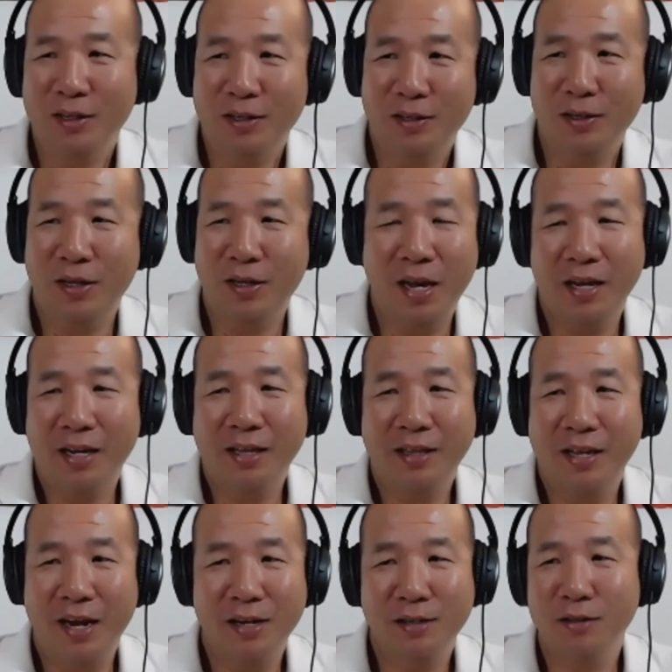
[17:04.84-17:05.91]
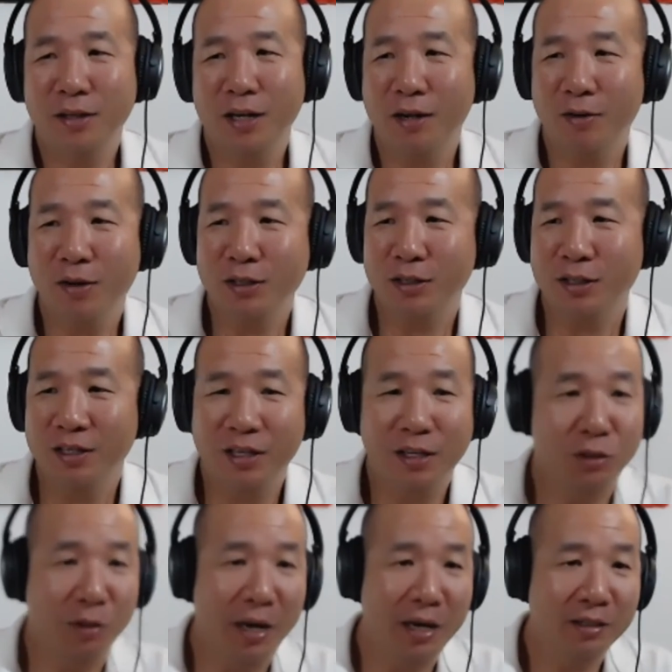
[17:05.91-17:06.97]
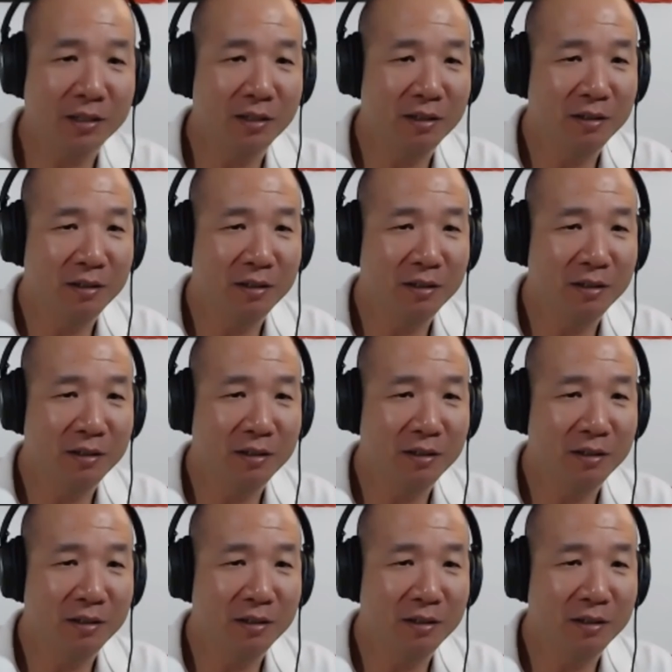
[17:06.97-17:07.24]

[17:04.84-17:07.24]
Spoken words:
you can't get the answer to that question unless you ask.